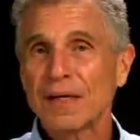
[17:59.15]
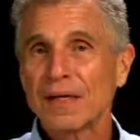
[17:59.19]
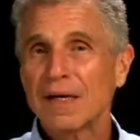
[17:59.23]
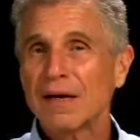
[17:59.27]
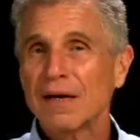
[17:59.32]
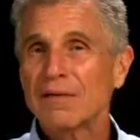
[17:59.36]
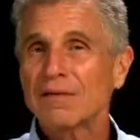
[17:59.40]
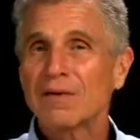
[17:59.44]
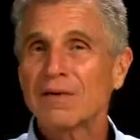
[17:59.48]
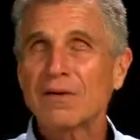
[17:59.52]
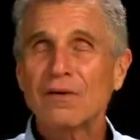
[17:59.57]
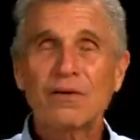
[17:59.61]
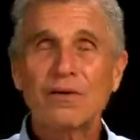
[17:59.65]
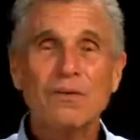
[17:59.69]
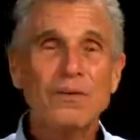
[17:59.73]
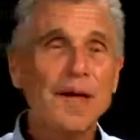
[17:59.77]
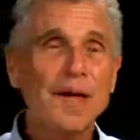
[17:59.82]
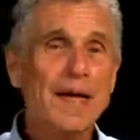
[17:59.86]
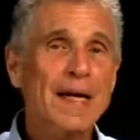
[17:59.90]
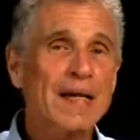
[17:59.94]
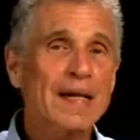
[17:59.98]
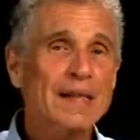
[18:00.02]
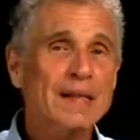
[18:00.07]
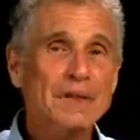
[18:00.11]
of
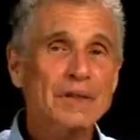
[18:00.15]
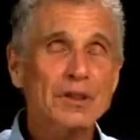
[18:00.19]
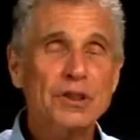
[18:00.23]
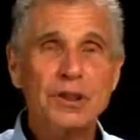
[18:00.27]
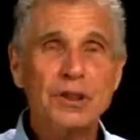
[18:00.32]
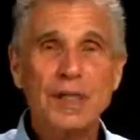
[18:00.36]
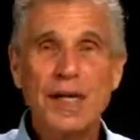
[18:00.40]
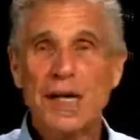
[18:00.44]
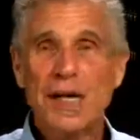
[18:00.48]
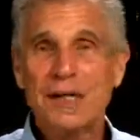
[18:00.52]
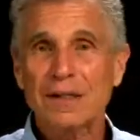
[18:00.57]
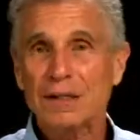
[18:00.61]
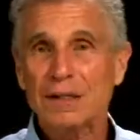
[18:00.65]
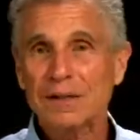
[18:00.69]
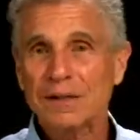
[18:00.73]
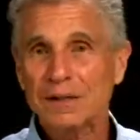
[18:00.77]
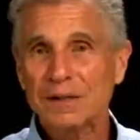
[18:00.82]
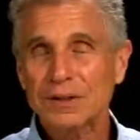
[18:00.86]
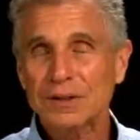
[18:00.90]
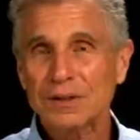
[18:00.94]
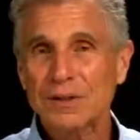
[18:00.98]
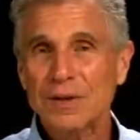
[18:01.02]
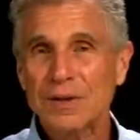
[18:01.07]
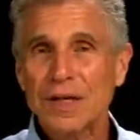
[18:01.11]
greatest
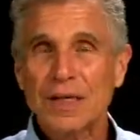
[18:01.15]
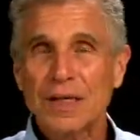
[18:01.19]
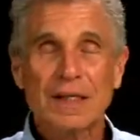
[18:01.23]
challenge.